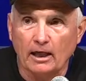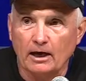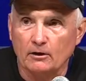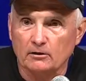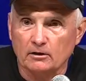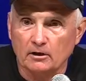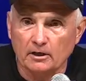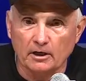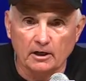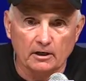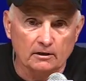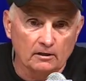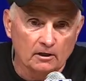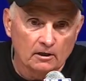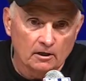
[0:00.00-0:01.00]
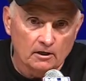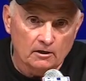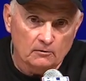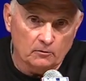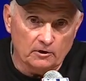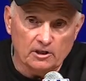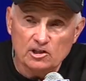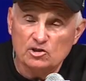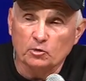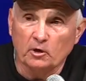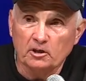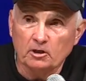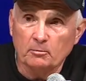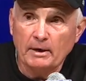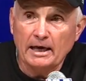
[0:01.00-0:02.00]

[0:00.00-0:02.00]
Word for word: out. And when he's swinging the